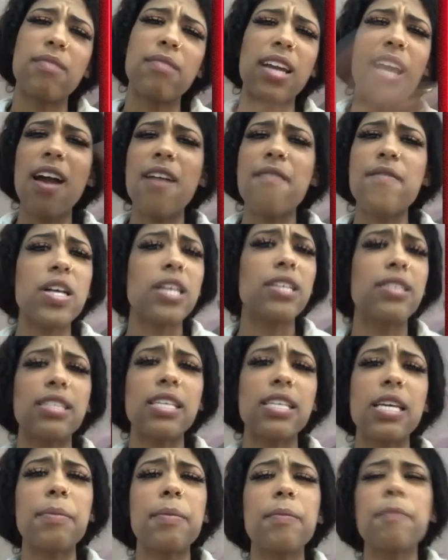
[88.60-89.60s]
And
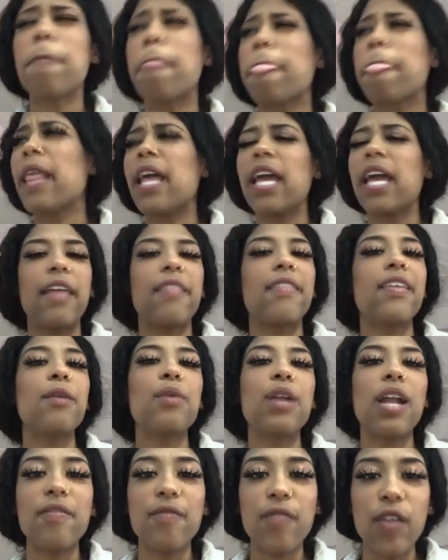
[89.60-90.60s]
then
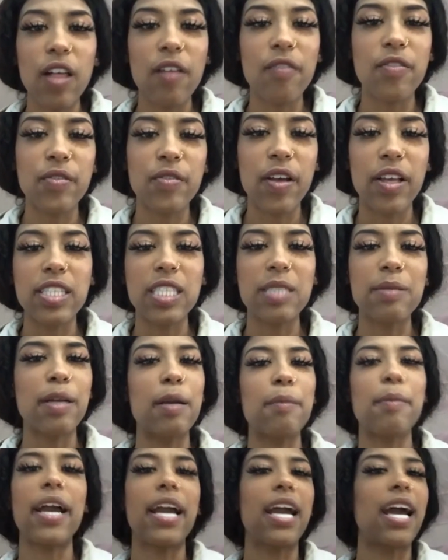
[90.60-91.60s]
when I fell asleep,
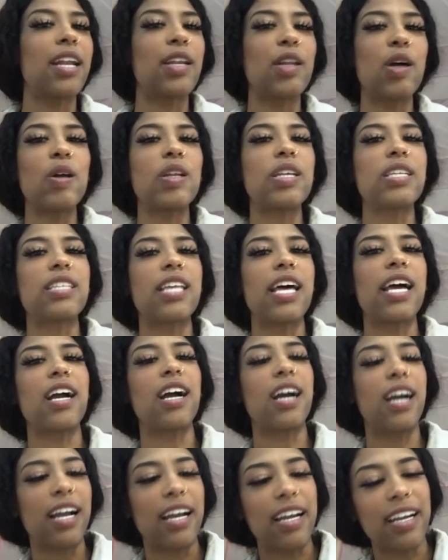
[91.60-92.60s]
everybody kind of noticed, like,
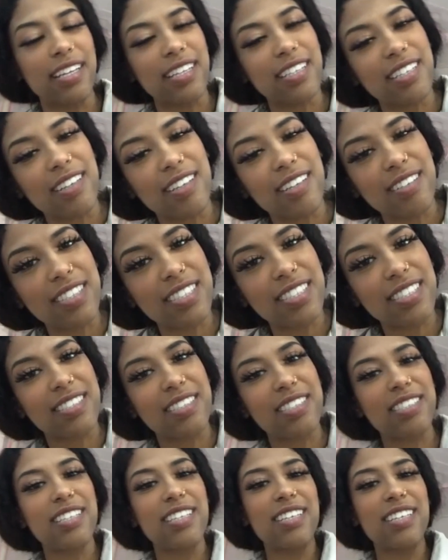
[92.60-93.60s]
all right, you know,
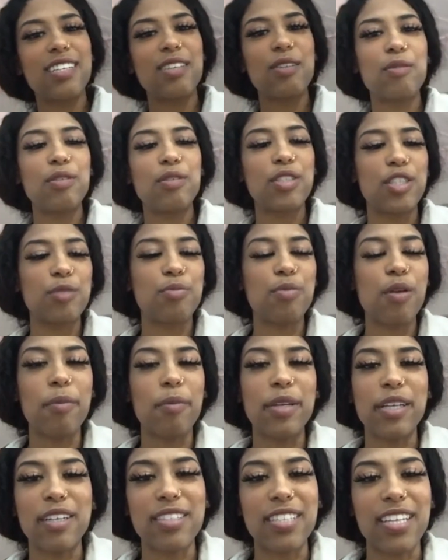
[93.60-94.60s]
she's
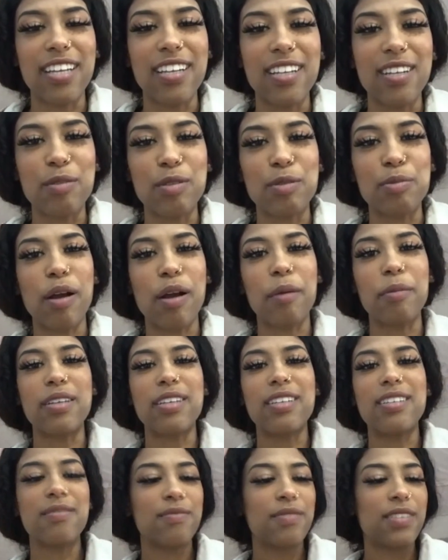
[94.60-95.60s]
probably irritated.
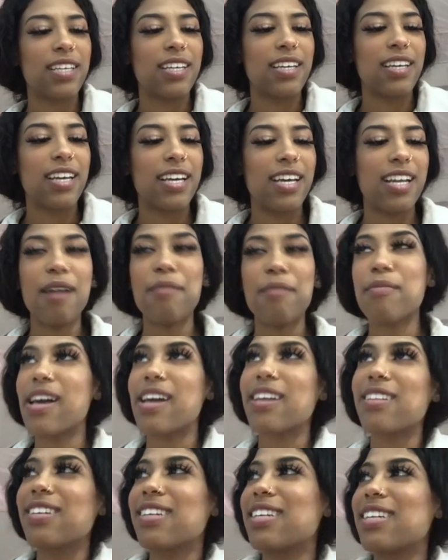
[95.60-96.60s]
And I'm
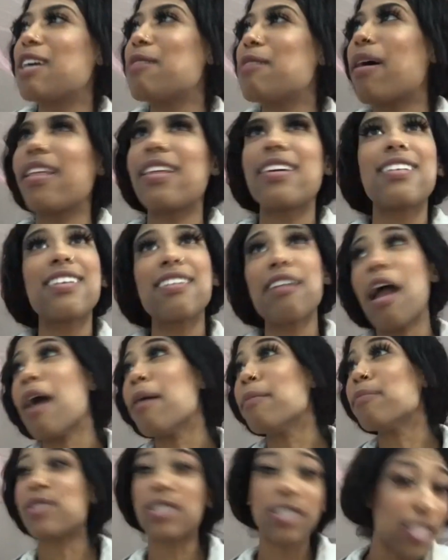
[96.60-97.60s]
like looking at everybody like, nigga,
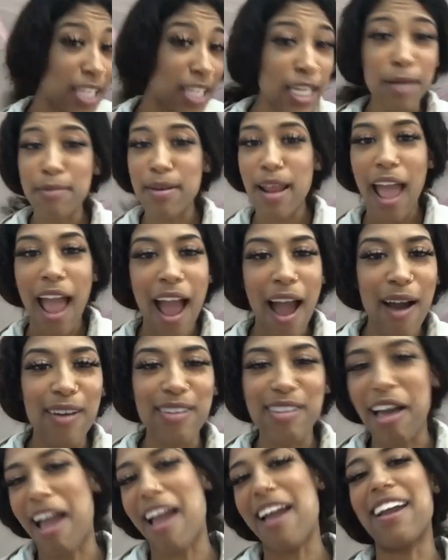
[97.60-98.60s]
I'm asleep now.
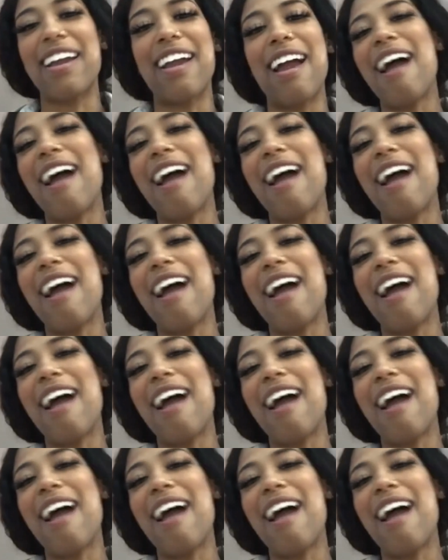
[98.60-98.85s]
Like,